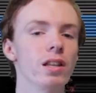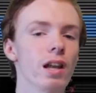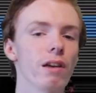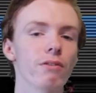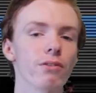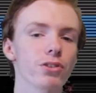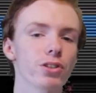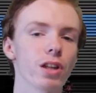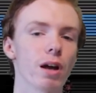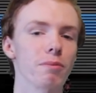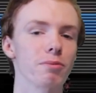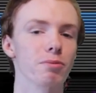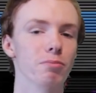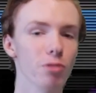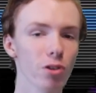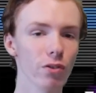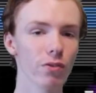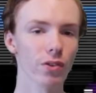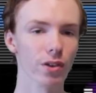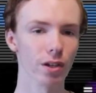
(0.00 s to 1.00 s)
he never stops
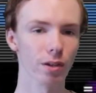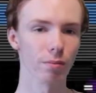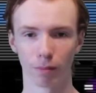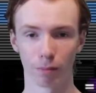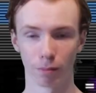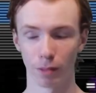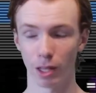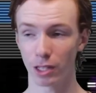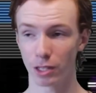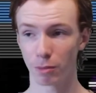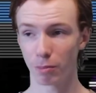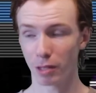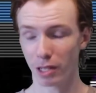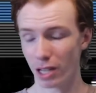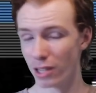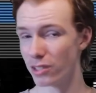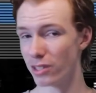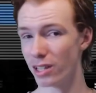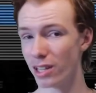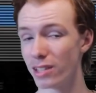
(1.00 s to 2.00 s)
moving. That's
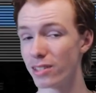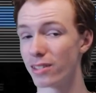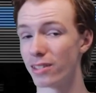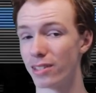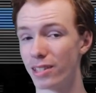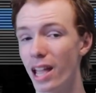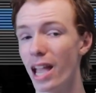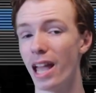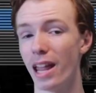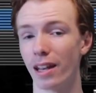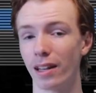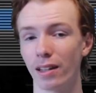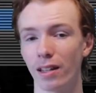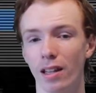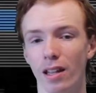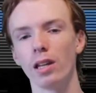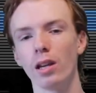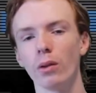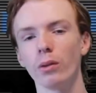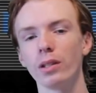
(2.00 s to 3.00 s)
because he isn't dead.
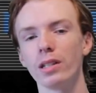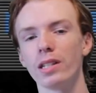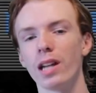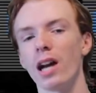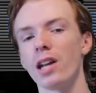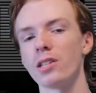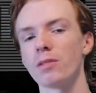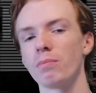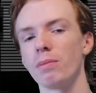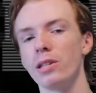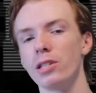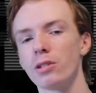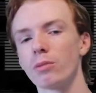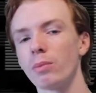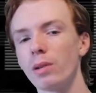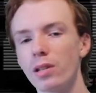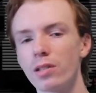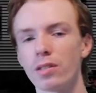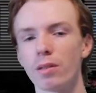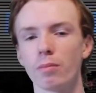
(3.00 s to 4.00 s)
He only dies in
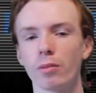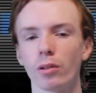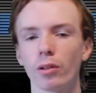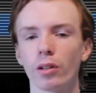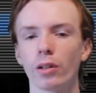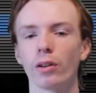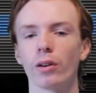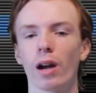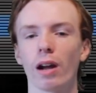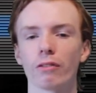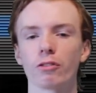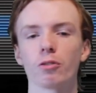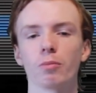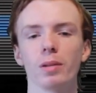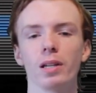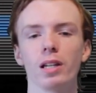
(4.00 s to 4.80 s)
Pizzeria Simulator after